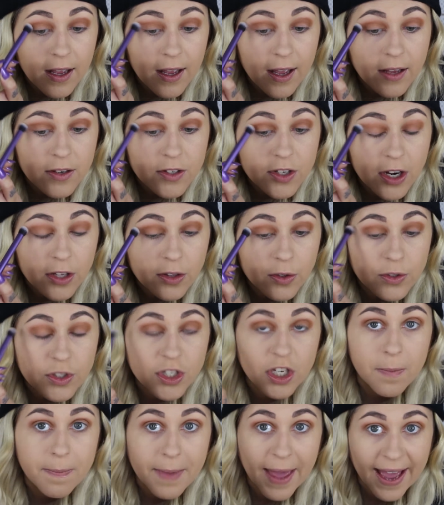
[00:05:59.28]
and don't look
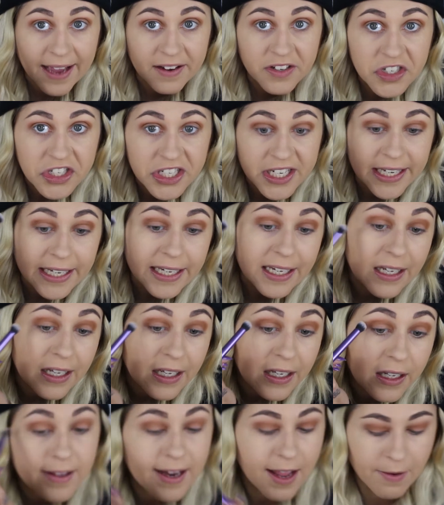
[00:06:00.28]
too patchy.
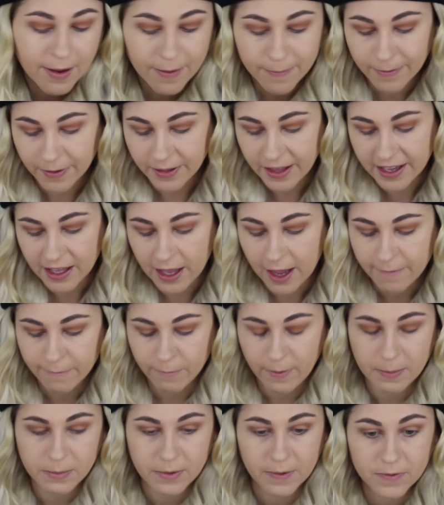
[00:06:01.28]
Now I feel like
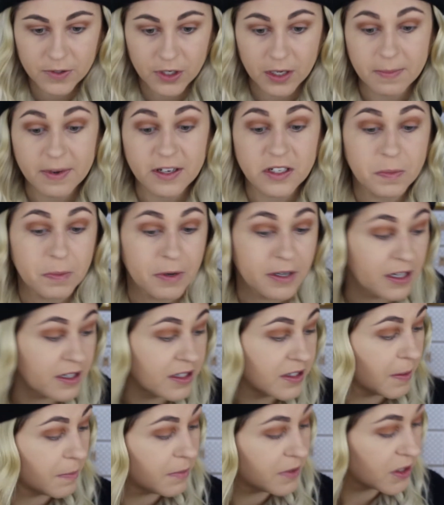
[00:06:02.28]
I've rubbed off too much
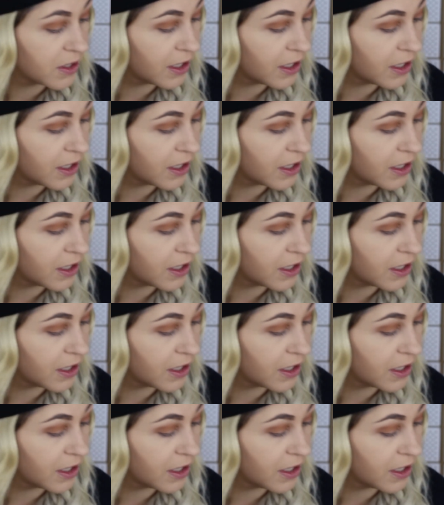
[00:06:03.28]
product, so I'm just